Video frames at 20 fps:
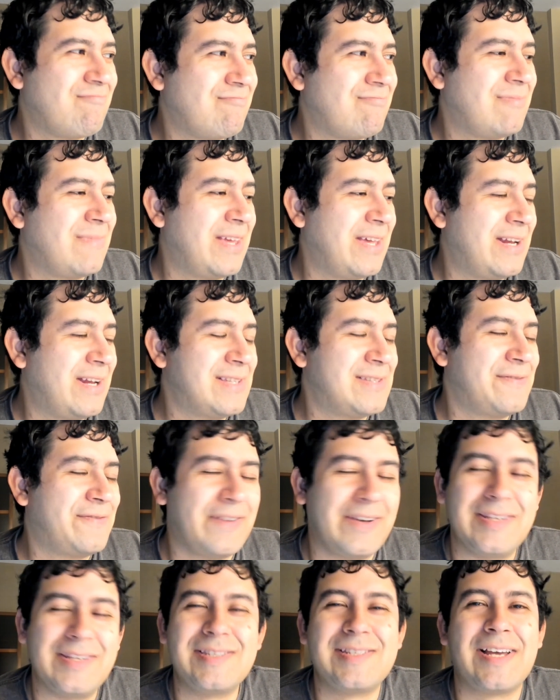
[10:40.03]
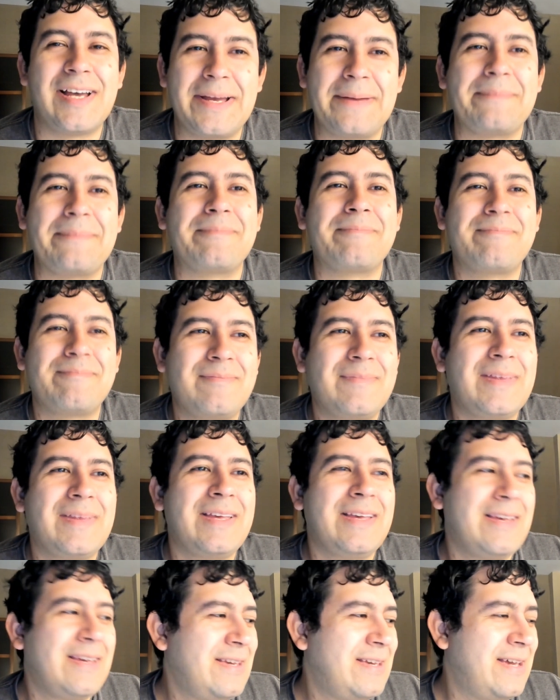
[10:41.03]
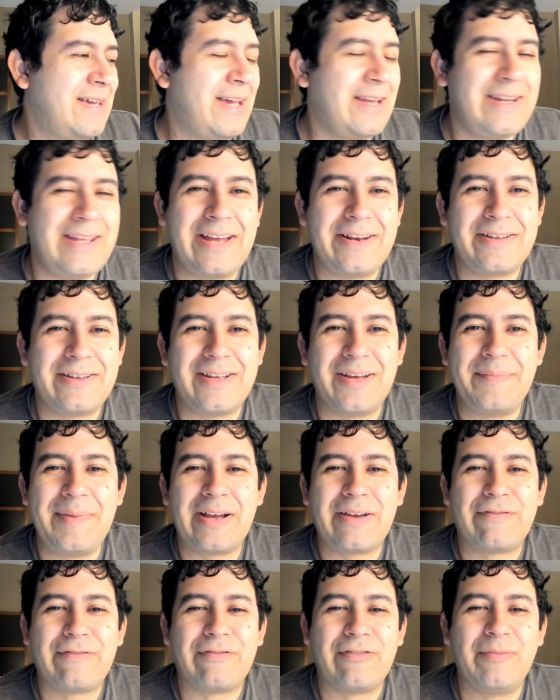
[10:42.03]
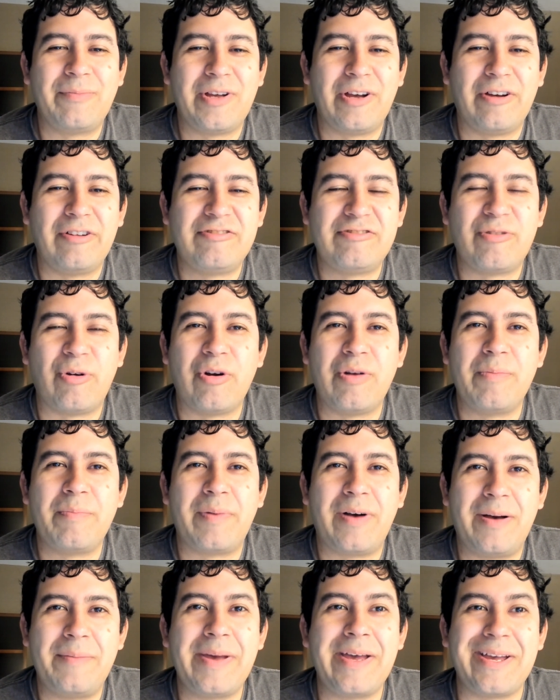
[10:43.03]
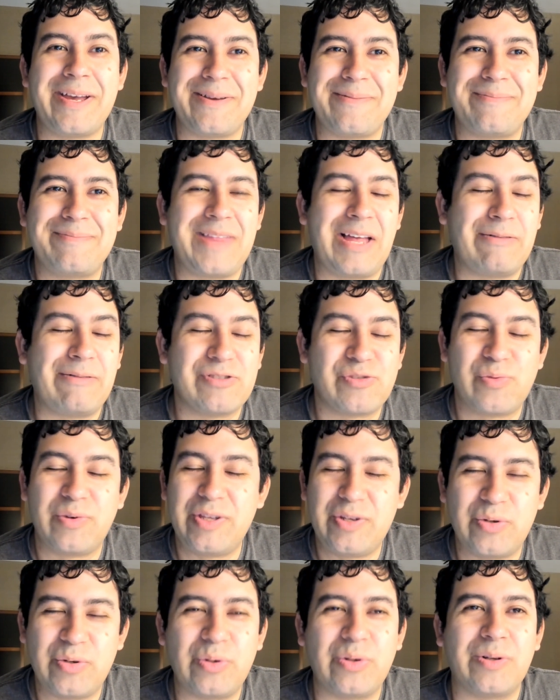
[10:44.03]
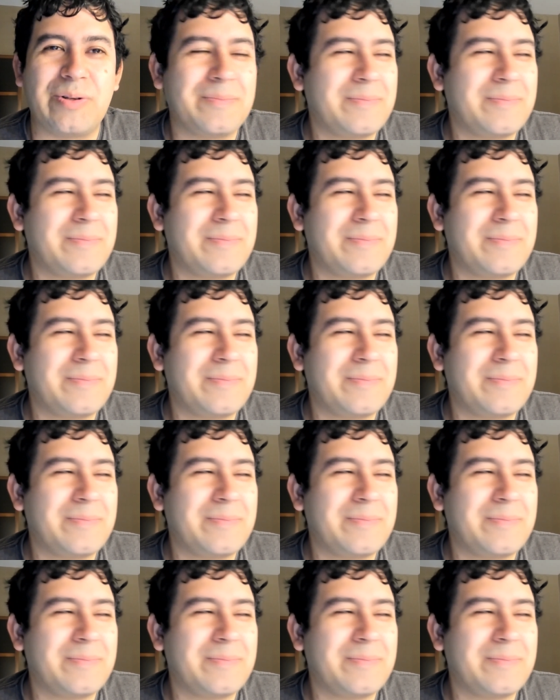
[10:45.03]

And it's a fun time. And he had to come back from Coach Gordon Bombay. That was really cool.